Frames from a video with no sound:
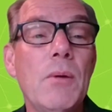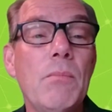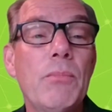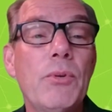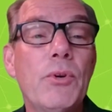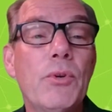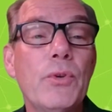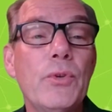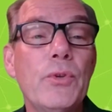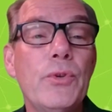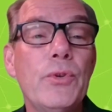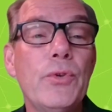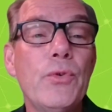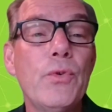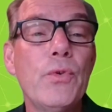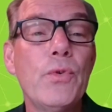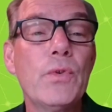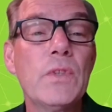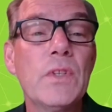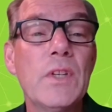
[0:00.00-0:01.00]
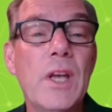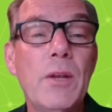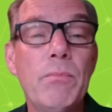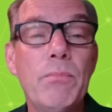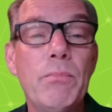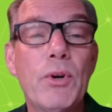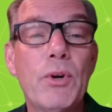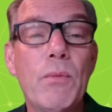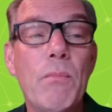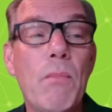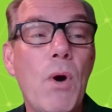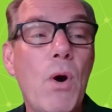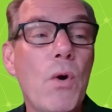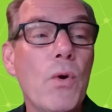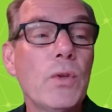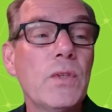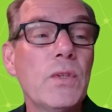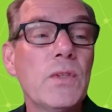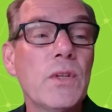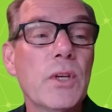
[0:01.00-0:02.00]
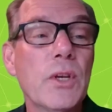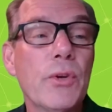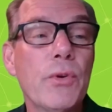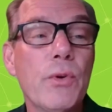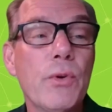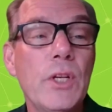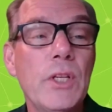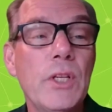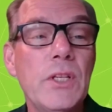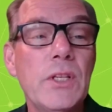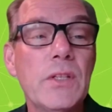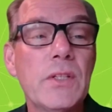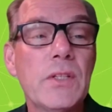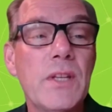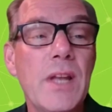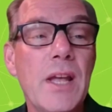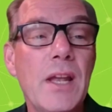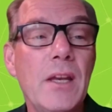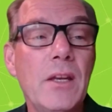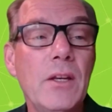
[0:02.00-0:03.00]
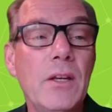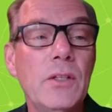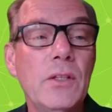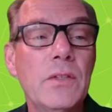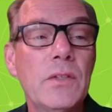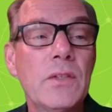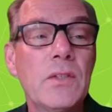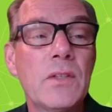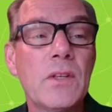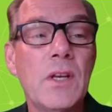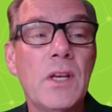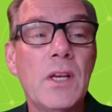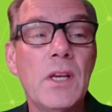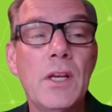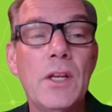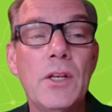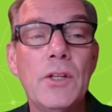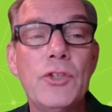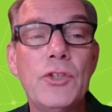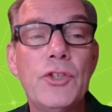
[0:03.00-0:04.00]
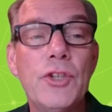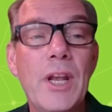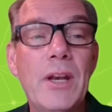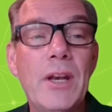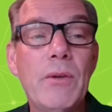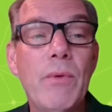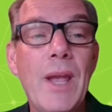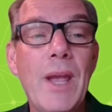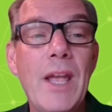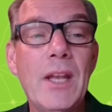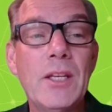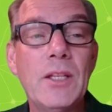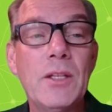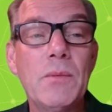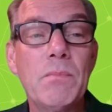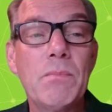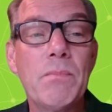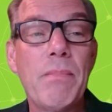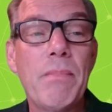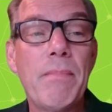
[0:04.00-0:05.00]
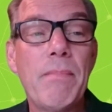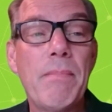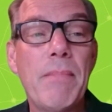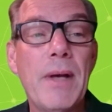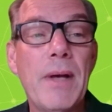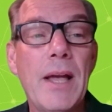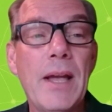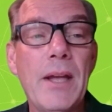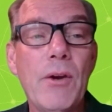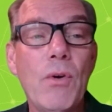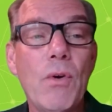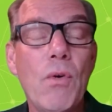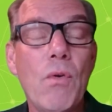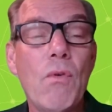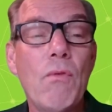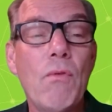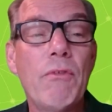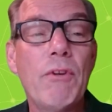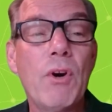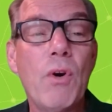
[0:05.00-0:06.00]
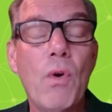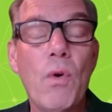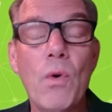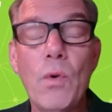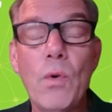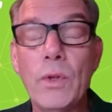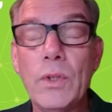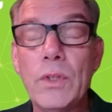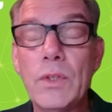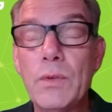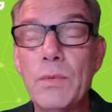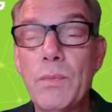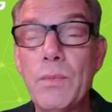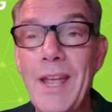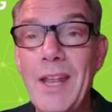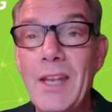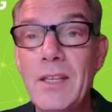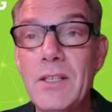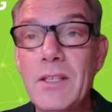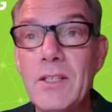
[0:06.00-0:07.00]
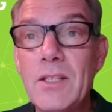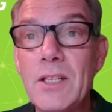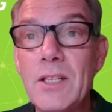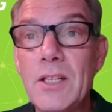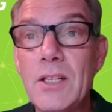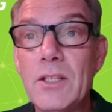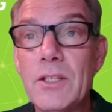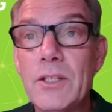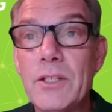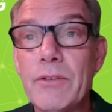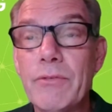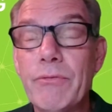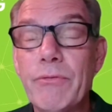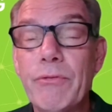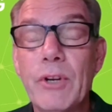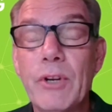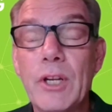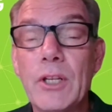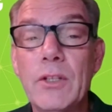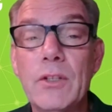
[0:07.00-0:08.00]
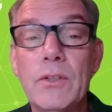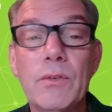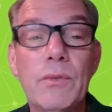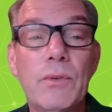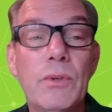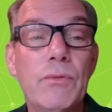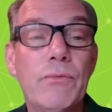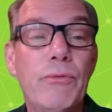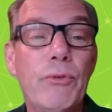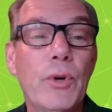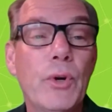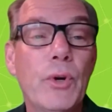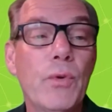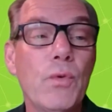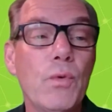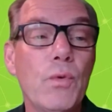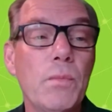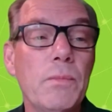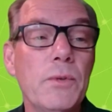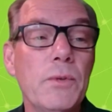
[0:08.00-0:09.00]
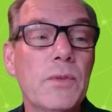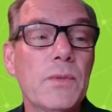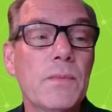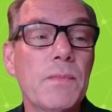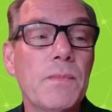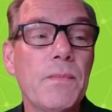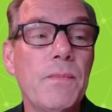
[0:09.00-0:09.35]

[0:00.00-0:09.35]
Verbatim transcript: produce, and promote security standards generated by overall twenty different work groups.